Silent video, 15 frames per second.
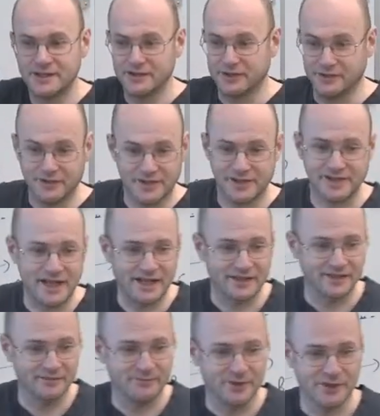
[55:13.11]
use a
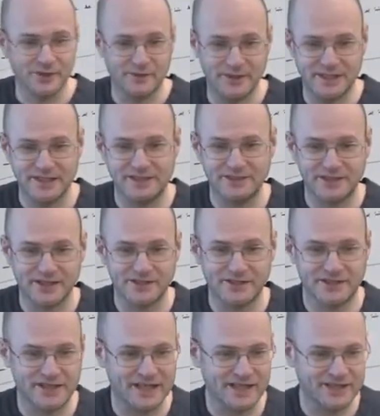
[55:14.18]
standard Bernoulli change
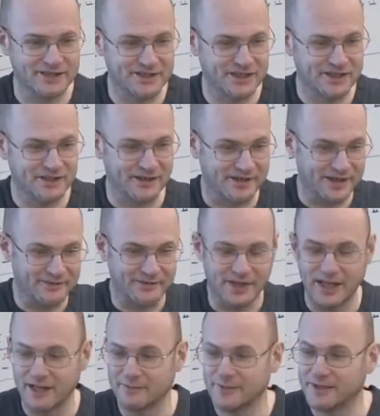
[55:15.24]
detector on every
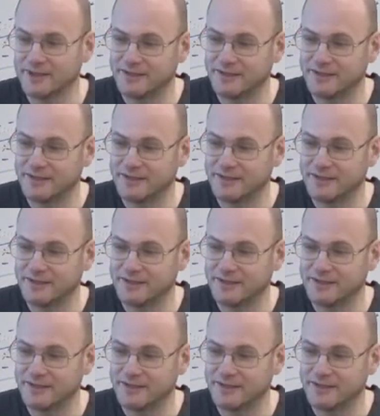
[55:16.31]
element.